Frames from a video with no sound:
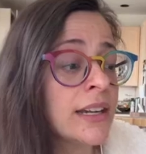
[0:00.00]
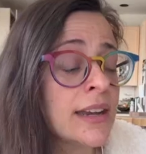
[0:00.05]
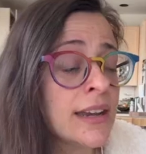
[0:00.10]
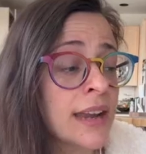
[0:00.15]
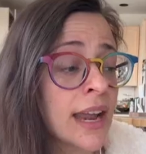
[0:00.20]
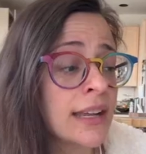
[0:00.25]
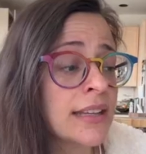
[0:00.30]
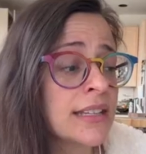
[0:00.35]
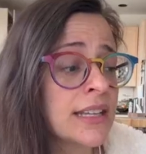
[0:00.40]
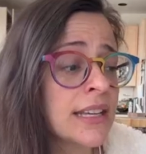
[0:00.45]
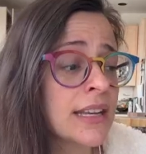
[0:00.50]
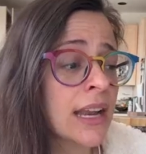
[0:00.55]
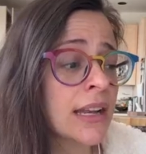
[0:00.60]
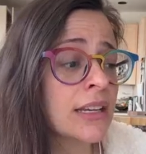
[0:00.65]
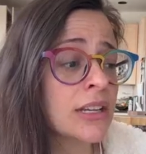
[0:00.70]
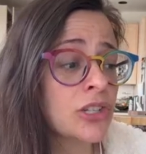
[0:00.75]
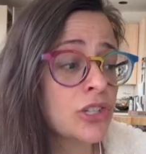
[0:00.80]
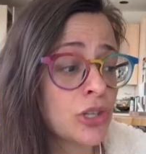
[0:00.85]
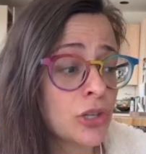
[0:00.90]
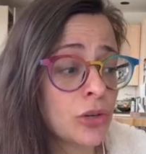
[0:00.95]
in
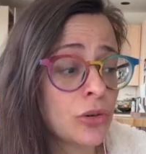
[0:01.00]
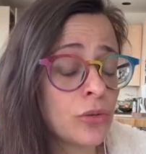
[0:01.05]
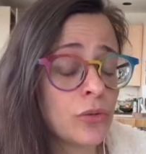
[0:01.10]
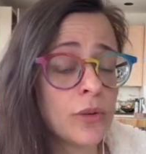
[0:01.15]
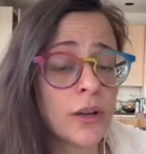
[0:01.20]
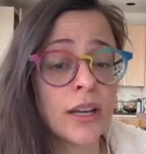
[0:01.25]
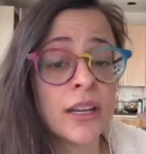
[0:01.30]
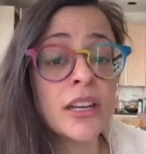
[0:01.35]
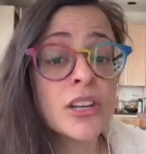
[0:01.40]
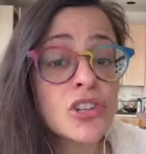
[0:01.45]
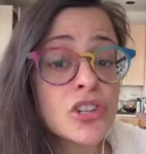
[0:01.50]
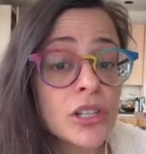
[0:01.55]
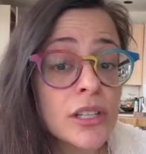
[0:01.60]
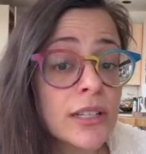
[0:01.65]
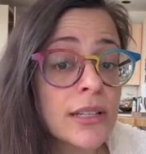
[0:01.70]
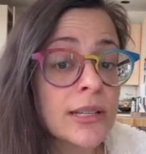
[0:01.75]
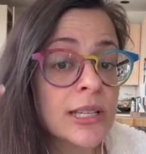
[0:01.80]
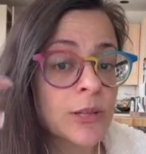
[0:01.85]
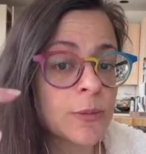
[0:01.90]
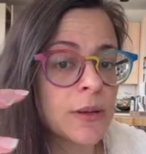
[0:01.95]
1992, initially
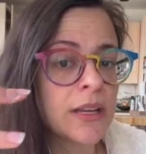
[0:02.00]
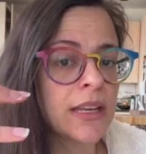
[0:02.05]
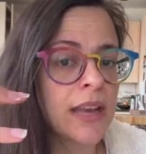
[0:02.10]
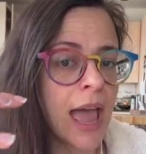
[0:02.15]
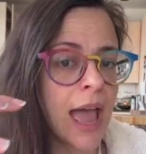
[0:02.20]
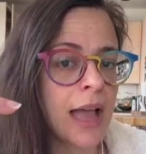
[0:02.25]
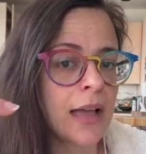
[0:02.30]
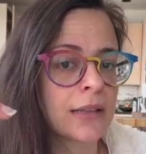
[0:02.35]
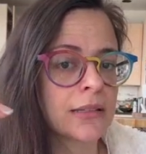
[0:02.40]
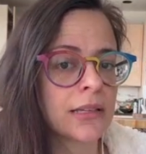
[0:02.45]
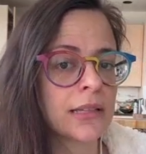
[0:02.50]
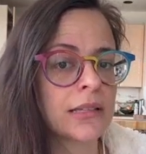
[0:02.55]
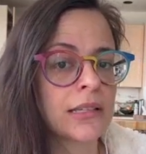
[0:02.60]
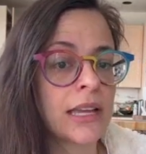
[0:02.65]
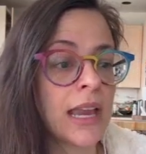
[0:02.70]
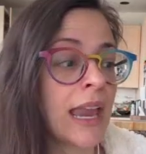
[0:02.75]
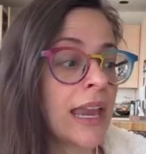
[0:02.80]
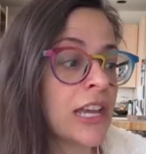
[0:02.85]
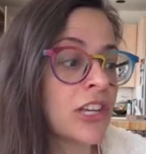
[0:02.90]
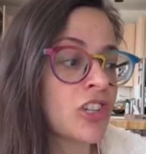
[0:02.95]
to speed access to
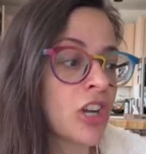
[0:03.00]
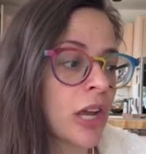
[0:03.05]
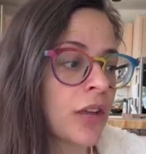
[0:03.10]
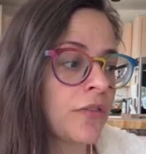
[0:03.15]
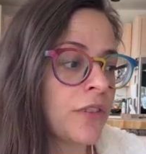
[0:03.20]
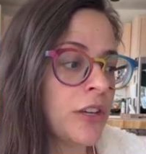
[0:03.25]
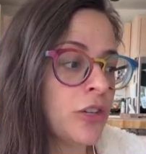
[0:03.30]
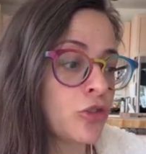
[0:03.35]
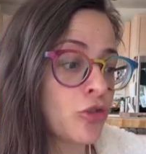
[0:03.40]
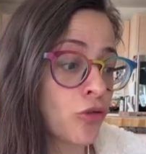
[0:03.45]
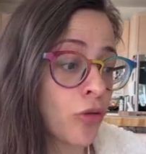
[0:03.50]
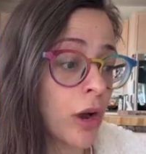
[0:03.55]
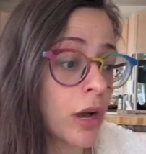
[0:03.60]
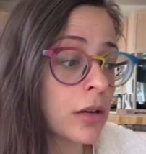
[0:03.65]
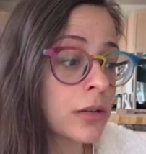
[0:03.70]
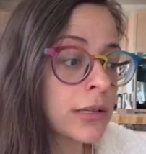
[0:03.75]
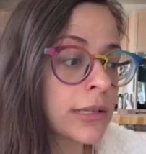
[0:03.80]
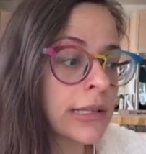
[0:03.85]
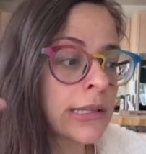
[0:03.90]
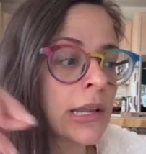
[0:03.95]
HIV
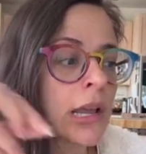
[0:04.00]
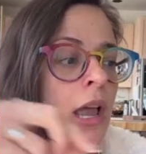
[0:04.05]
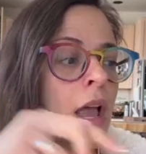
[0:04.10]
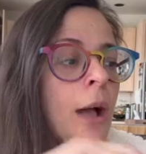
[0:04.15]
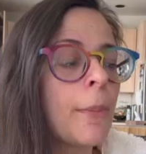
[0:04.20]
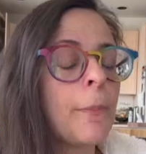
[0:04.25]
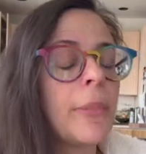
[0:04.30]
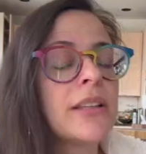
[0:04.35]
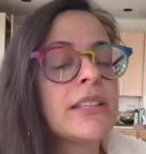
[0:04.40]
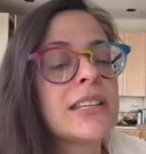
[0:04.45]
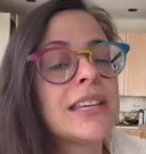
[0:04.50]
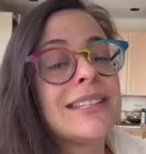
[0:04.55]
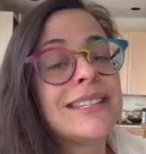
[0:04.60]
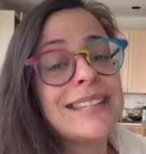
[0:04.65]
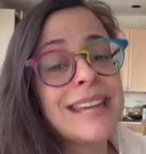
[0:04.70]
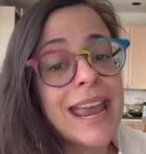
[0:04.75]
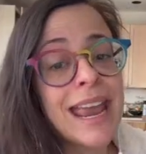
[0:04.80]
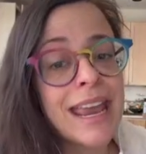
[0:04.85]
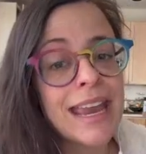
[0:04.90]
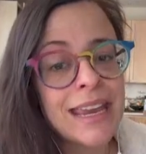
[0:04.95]
drugs, but
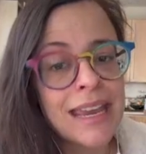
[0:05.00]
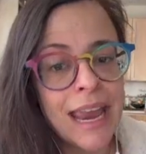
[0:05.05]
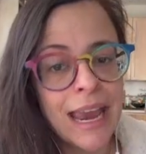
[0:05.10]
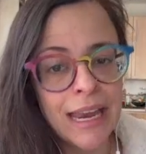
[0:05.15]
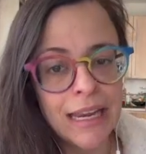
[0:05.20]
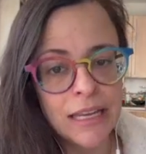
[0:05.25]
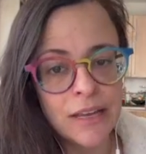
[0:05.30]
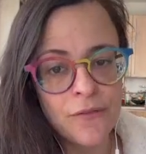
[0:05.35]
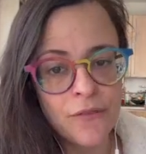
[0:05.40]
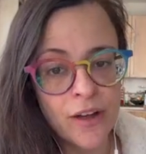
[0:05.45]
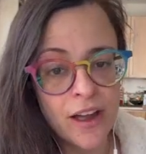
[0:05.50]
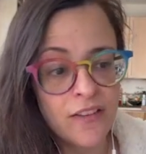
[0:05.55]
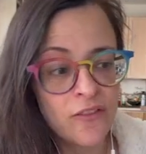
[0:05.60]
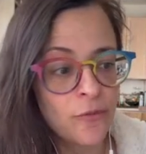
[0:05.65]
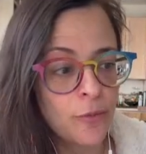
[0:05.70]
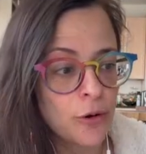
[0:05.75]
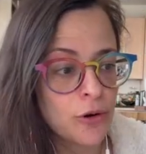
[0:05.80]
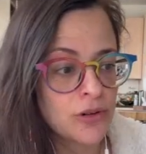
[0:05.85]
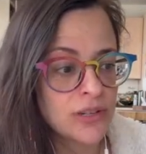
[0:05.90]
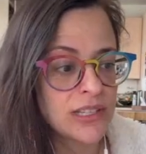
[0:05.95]
today
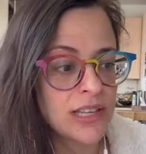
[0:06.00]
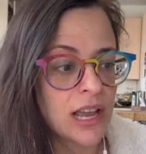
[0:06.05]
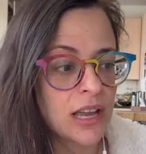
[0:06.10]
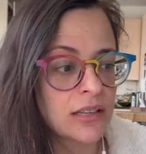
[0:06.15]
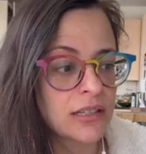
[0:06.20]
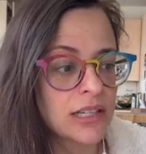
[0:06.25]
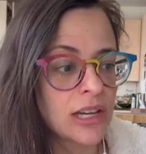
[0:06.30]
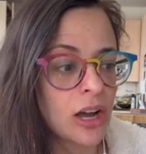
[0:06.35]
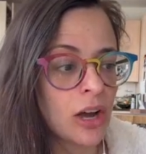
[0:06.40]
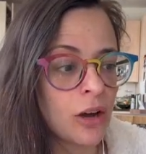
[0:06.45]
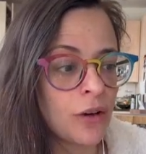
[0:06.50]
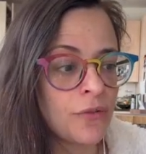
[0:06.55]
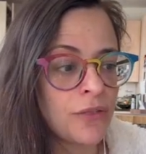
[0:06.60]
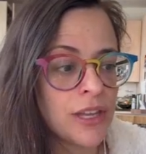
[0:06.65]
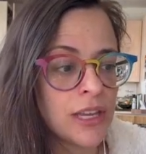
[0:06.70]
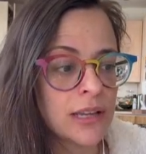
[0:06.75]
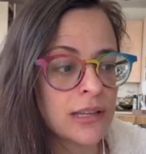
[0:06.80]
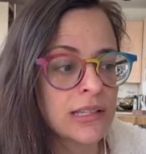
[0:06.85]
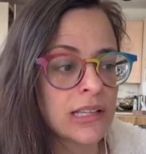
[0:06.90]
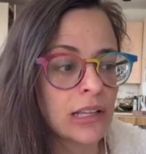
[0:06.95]
85% of the
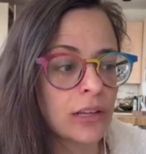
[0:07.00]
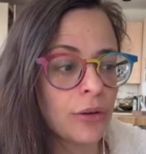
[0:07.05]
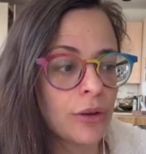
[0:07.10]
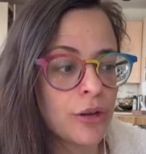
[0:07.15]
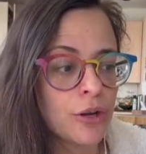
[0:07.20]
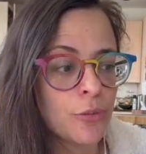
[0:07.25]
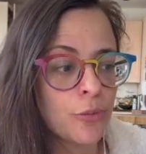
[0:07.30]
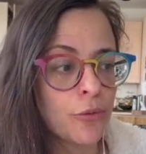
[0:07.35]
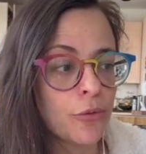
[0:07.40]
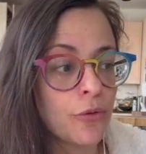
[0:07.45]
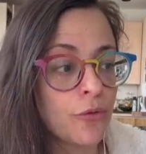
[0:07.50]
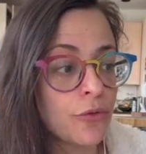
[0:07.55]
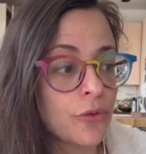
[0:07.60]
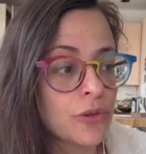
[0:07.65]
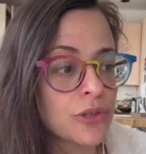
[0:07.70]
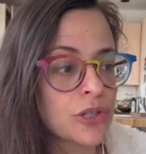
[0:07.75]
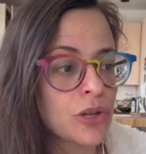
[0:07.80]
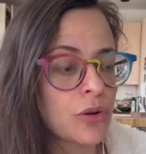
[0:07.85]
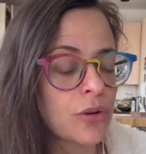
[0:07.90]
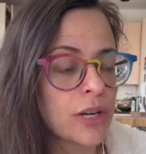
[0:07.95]
accelerated
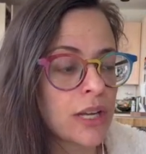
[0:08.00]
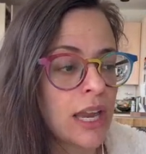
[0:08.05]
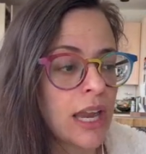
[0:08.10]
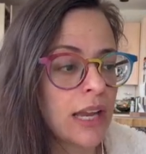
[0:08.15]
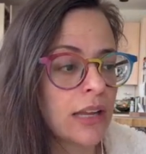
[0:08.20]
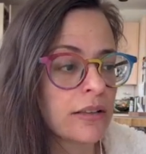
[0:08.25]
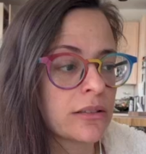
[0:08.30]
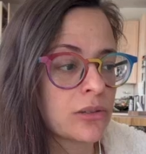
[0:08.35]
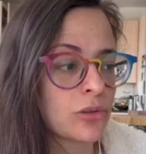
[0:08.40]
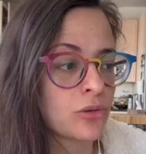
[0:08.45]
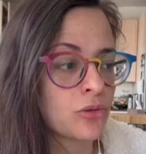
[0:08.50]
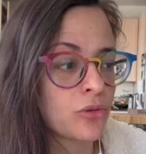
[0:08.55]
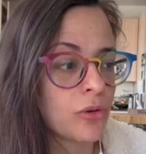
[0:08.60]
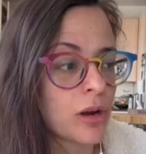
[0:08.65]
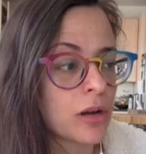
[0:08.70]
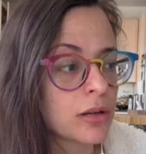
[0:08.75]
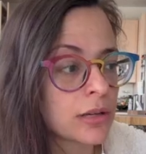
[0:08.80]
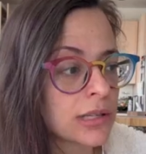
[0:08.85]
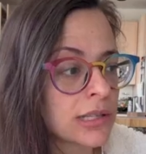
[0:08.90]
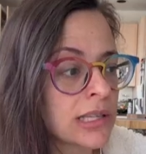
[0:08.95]
approvals go to cancer
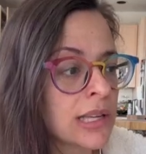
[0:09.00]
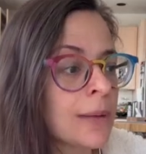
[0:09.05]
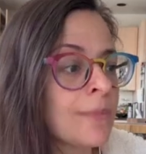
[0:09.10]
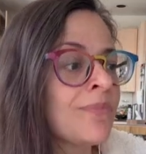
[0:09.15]
drugs.